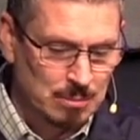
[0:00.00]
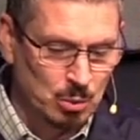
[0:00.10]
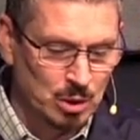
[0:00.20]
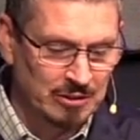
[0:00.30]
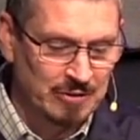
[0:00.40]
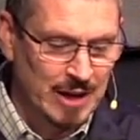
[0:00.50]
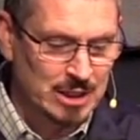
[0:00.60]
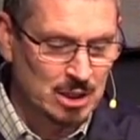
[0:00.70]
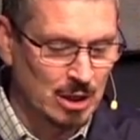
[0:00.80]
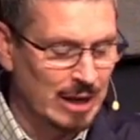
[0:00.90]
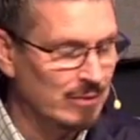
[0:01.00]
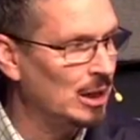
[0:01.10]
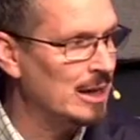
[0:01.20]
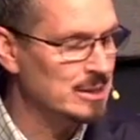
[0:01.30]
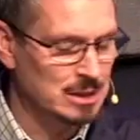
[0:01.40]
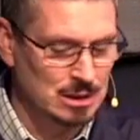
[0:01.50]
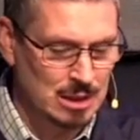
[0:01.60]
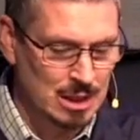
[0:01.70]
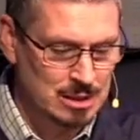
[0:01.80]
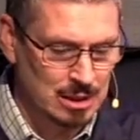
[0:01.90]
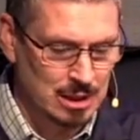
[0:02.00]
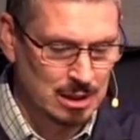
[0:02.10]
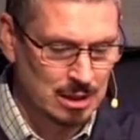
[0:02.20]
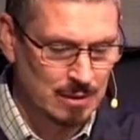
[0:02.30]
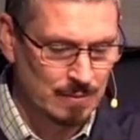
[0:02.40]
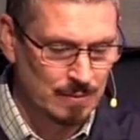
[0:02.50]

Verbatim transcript: but will affect our everlasting destiny.